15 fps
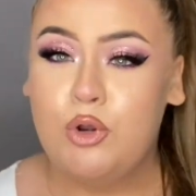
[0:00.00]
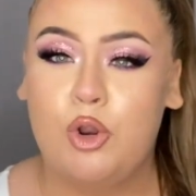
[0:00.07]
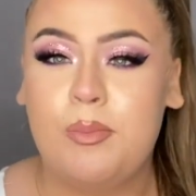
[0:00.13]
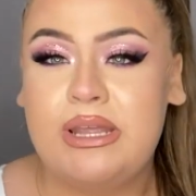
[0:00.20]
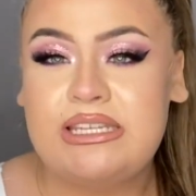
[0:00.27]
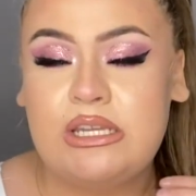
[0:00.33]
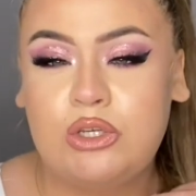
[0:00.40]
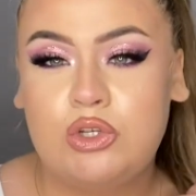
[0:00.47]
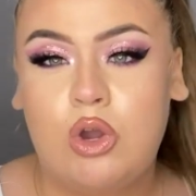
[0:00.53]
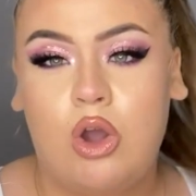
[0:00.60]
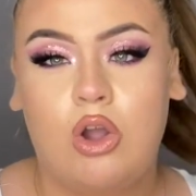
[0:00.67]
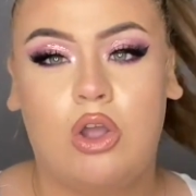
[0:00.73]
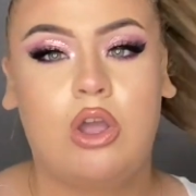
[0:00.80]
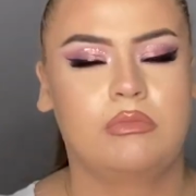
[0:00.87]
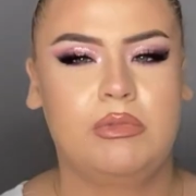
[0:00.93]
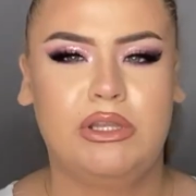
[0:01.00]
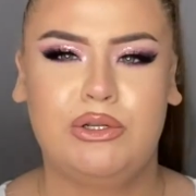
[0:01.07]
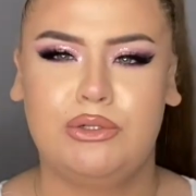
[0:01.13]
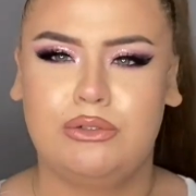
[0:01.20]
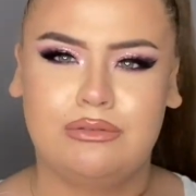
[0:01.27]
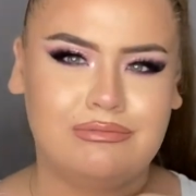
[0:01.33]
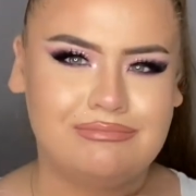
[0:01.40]
on my TikTok, a
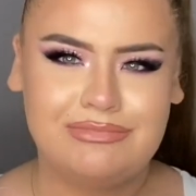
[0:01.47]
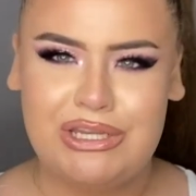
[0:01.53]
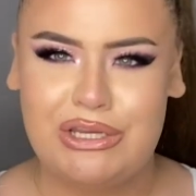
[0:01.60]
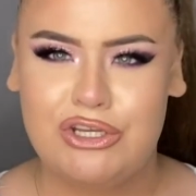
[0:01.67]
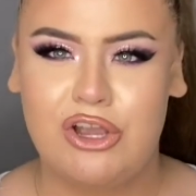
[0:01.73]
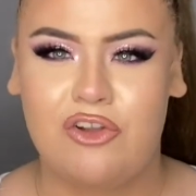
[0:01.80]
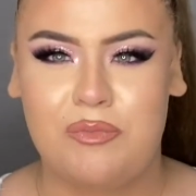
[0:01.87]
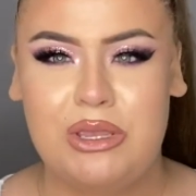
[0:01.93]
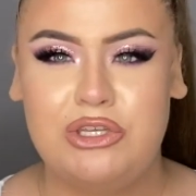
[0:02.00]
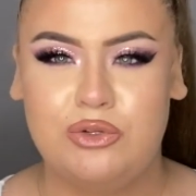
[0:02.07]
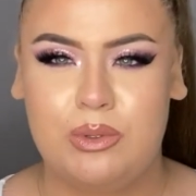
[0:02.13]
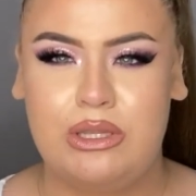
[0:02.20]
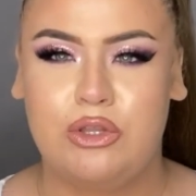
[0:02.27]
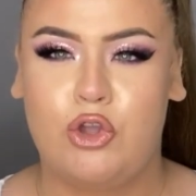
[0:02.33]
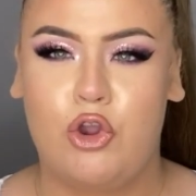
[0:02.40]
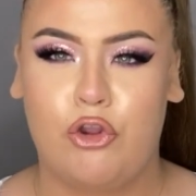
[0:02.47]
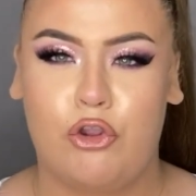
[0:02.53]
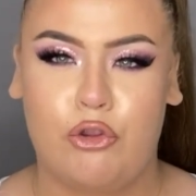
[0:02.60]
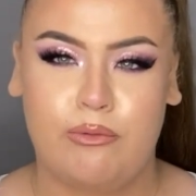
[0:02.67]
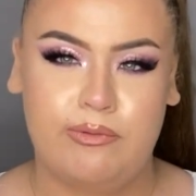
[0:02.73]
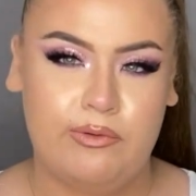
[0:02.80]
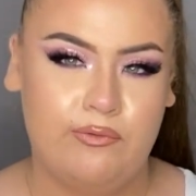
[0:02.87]
little TikTok of me doing the
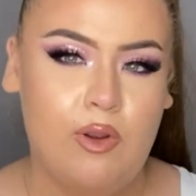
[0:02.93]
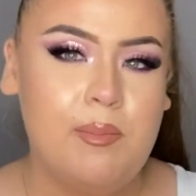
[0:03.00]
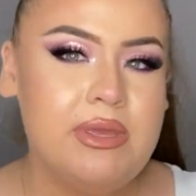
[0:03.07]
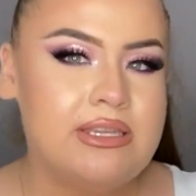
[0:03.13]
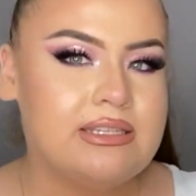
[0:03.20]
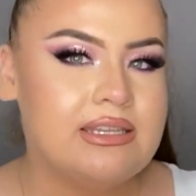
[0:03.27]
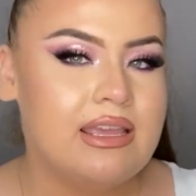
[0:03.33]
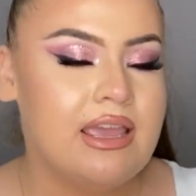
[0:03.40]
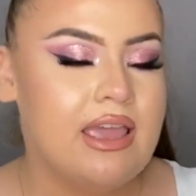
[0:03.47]
choreography from it.